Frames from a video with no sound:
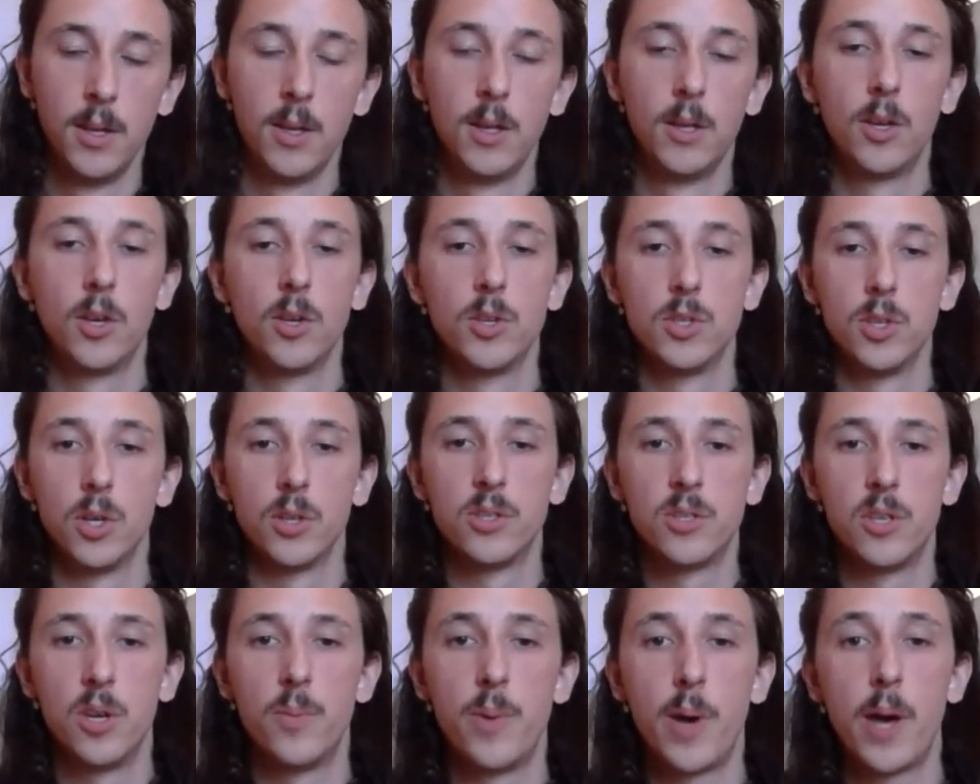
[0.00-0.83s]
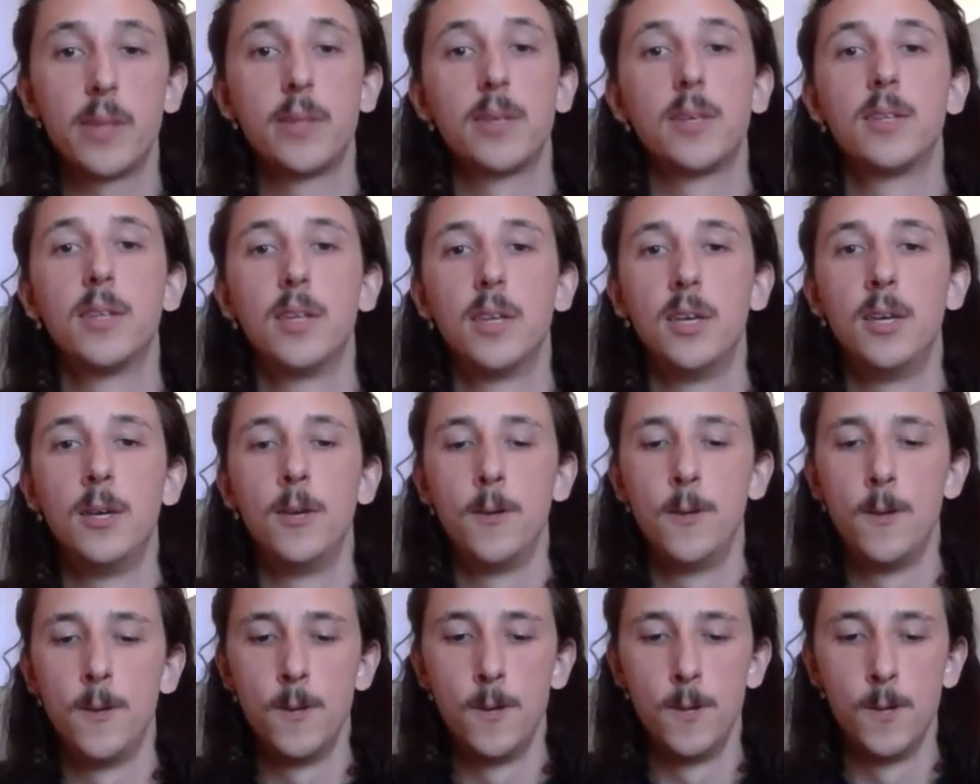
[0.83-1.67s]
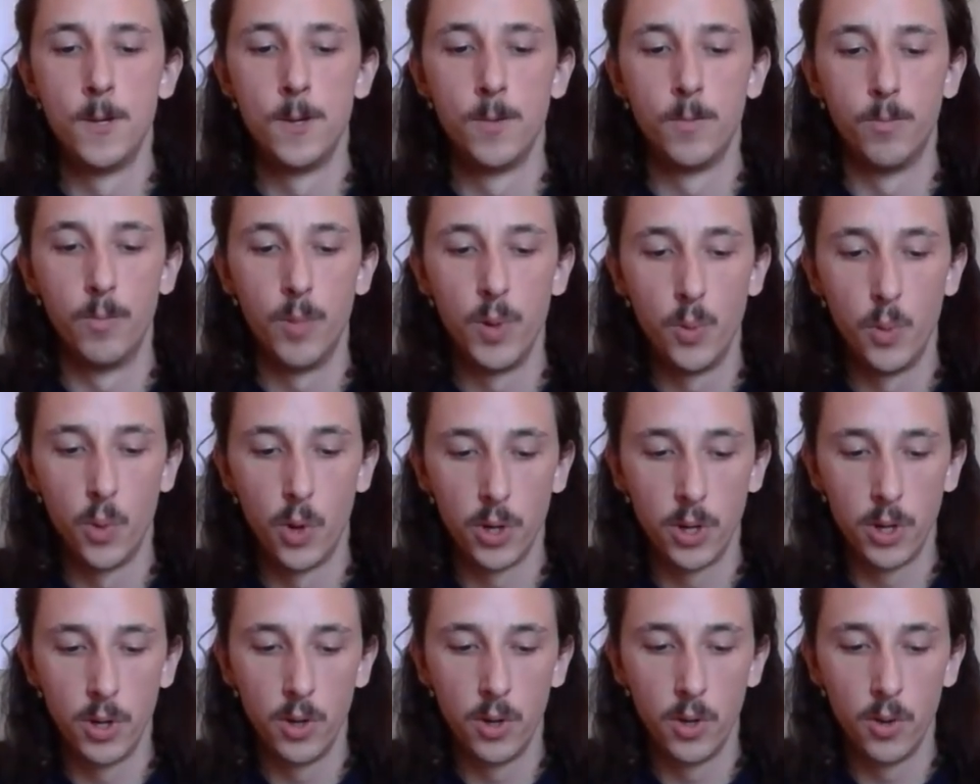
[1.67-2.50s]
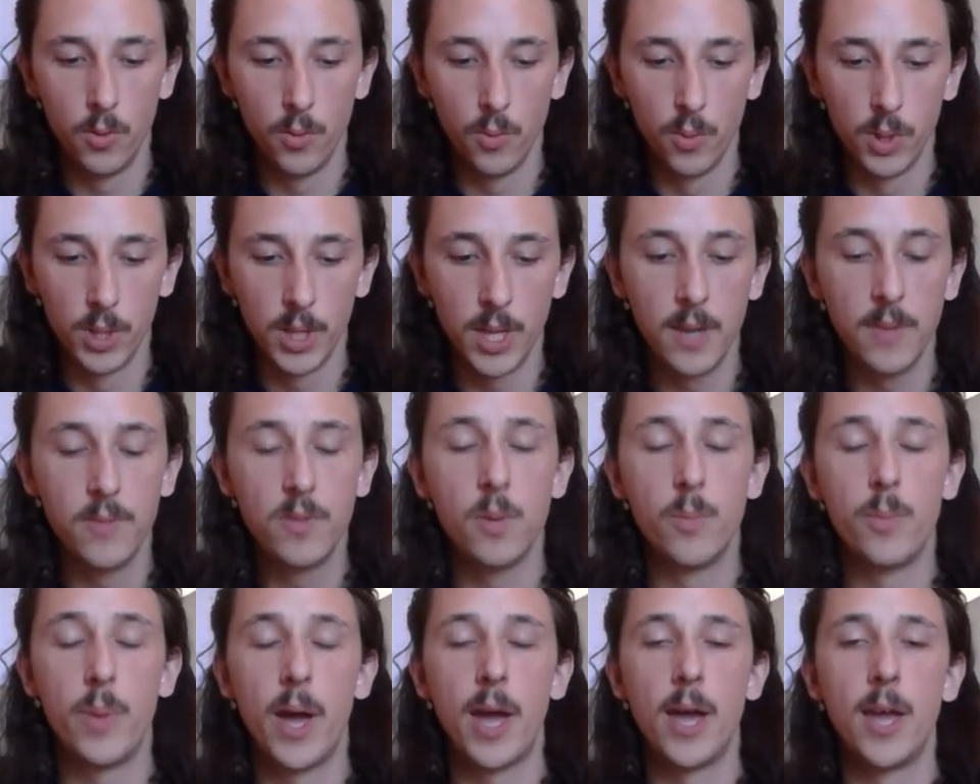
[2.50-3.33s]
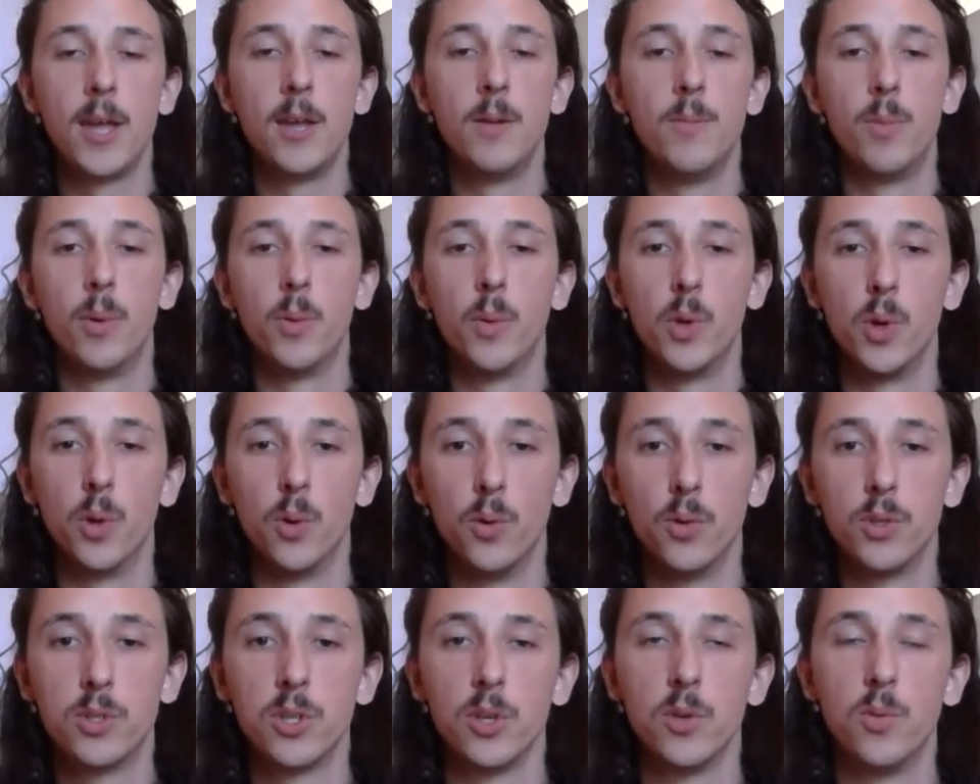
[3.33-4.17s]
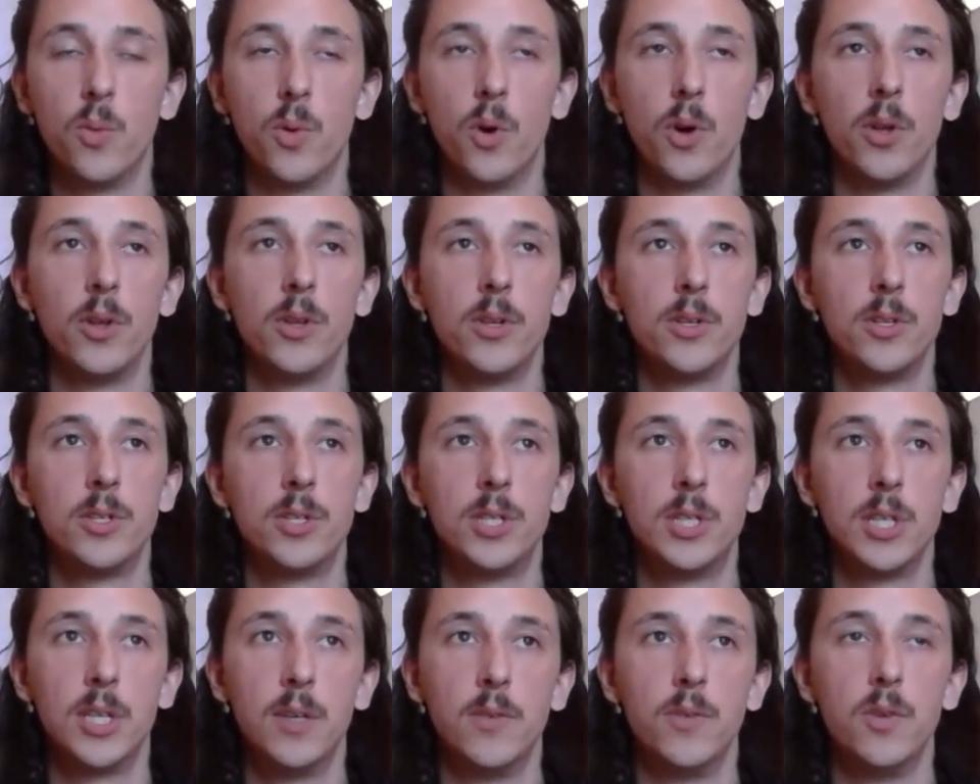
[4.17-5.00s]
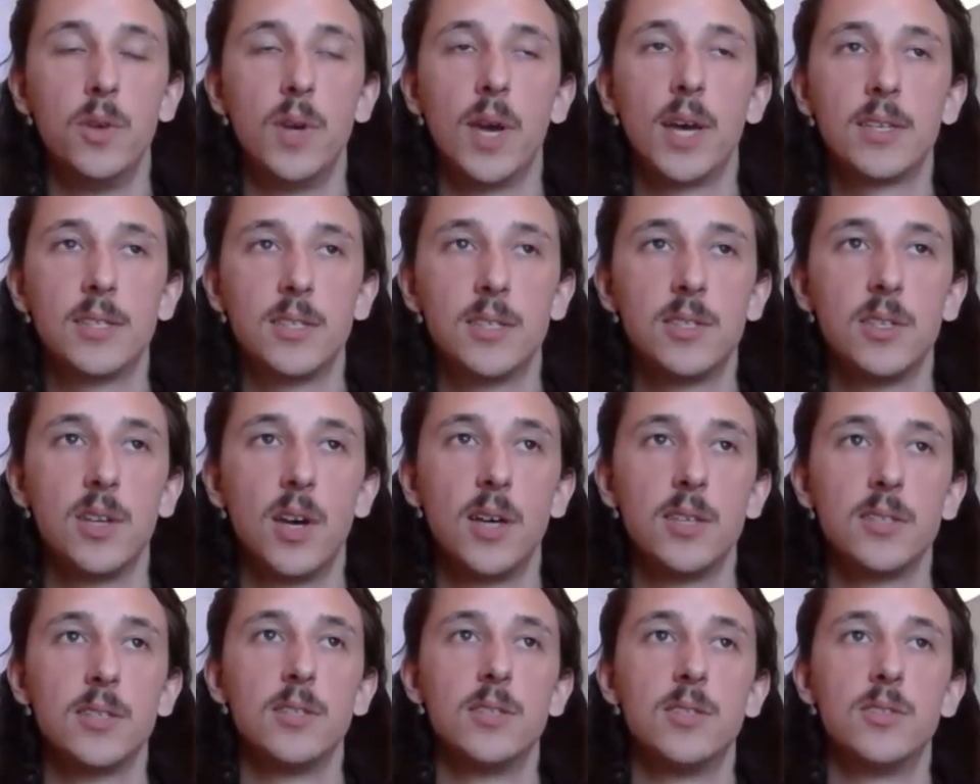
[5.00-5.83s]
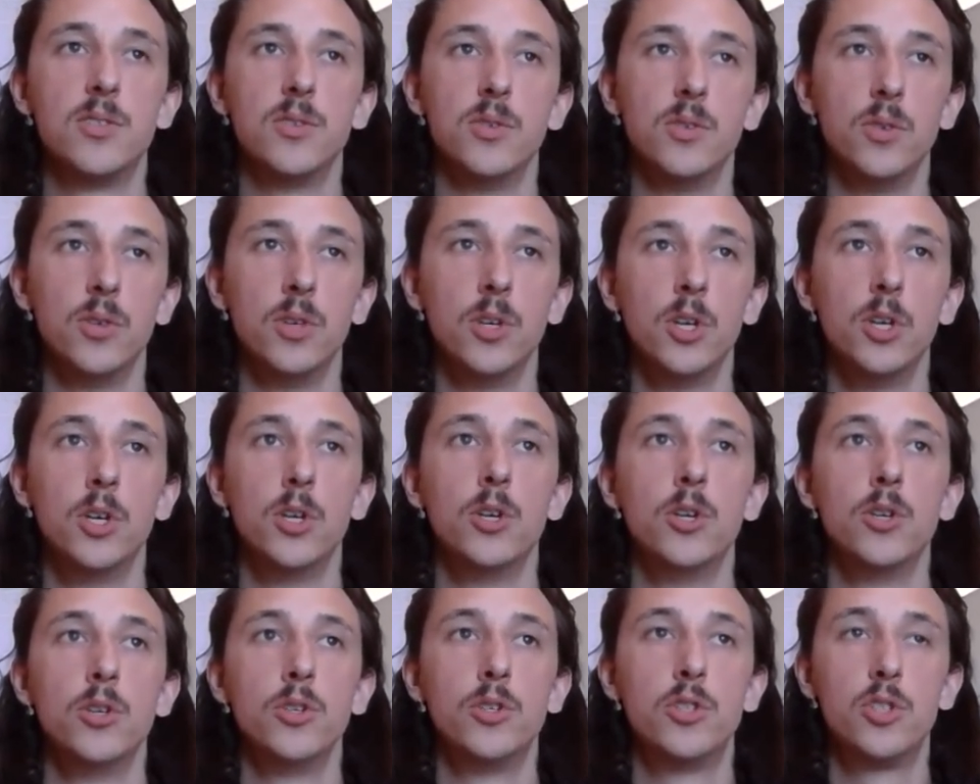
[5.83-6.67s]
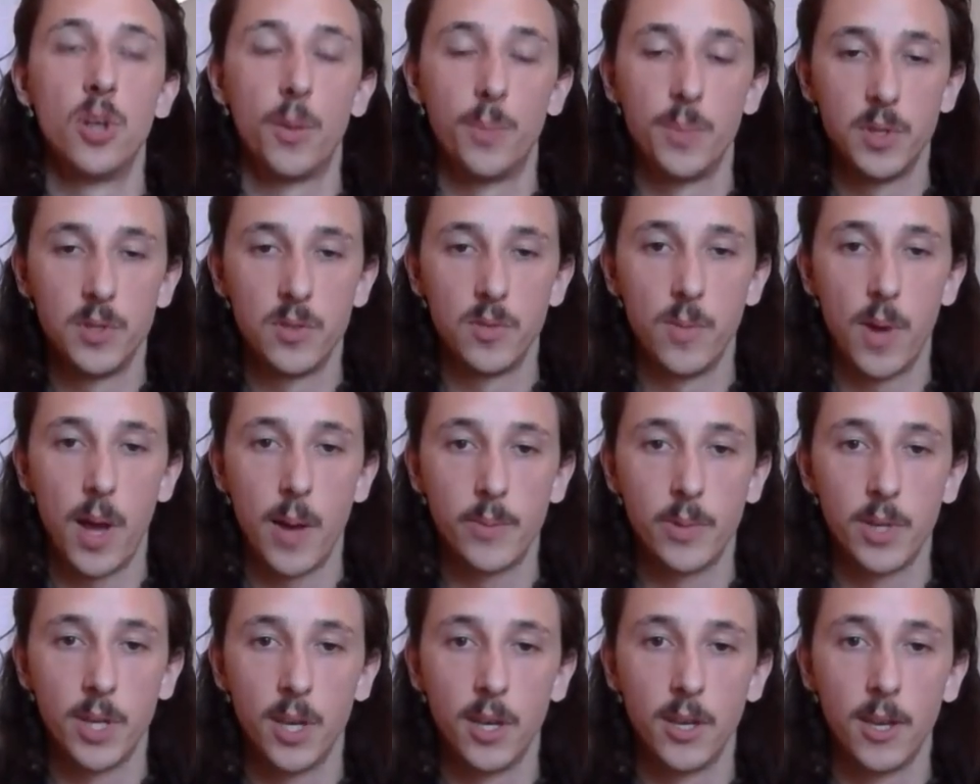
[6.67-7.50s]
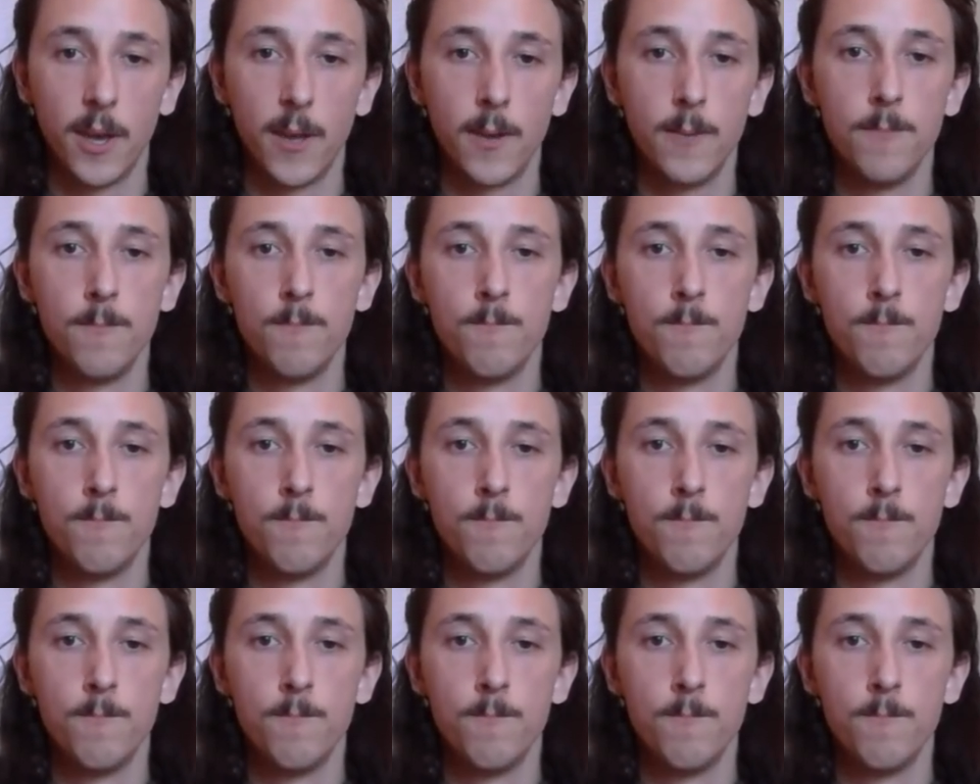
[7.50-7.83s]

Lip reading: Because osteopathically, we want to relieve the pain, but we also want to give you exercises to stop this from happening again.